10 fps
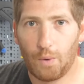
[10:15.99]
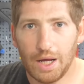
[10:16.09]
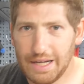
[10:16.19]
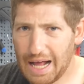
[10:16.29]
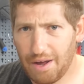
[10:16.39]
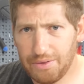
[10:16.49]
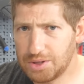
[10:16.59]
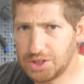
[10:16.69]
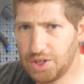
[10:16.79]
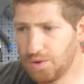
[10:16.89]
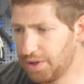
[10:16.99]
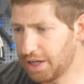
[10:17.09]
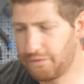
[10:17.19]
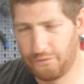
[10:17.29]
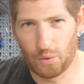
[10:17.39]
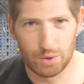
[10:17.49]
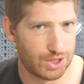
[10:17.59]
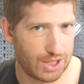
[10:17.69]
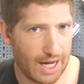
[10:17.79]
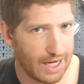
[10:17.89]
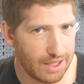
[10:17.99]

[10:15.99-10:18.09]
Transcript: Right now, there's no like forced tie